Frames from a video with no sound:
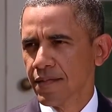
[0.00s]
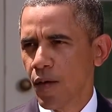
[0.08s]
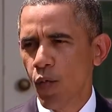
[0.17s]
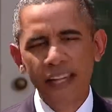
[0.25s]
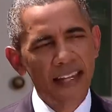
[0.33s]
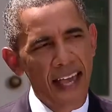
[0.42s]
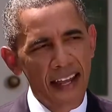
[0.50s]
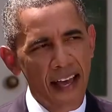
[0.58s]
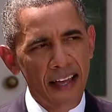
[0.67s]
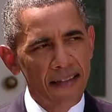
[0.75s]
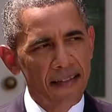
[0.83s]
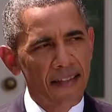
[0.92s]
and we
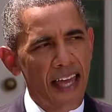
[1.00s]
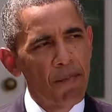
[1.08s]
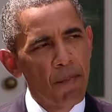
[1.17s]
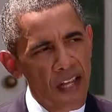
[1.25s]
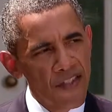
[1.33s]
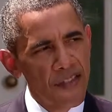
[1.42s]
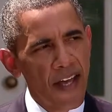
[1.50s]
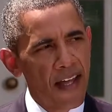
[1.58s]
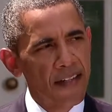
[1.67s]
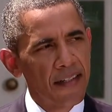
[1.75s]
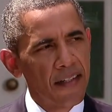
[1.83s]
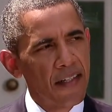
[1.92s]
cannot and must
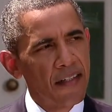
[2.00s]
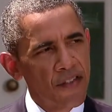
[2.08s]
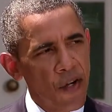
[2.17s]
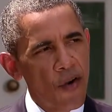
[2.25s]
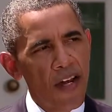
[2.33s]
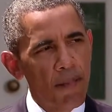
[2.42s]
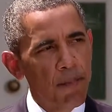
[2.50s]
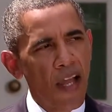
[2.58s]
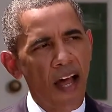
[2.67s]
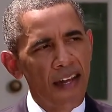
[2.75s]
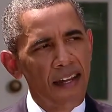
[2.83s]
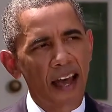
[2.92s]
not turn a
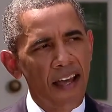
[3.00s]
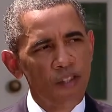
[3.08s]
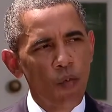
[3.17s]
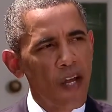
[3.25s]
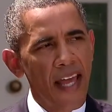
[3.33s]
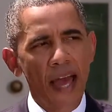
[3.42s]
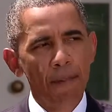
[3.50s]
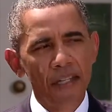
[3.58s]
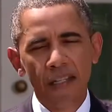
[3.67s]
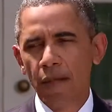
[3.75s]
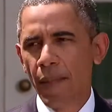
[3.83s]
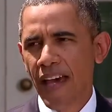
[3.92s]
blind eye to what
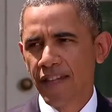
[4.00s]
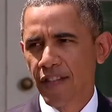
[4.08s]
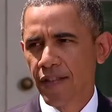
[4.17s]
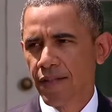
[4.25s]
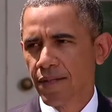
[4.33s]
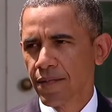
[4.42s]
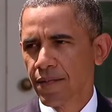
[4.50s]
happened in Damascus.